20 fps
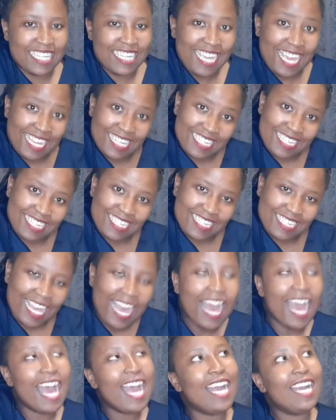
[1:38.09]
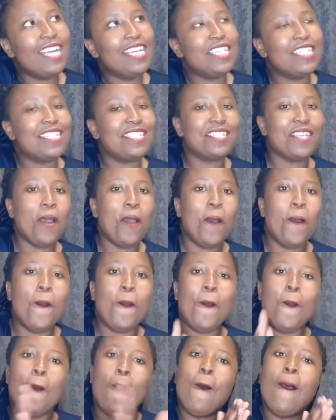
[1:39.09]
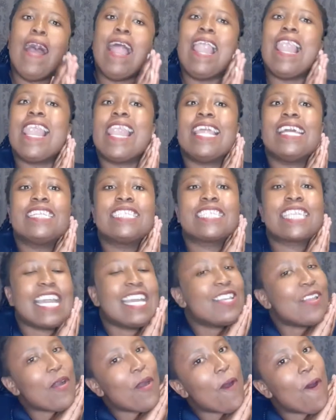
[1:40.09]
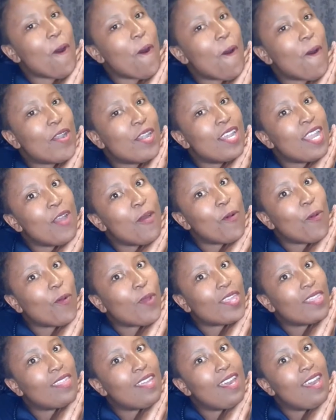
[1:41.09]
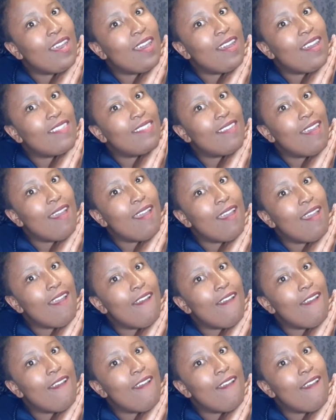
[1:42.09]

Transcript: Yes, so let's get on with the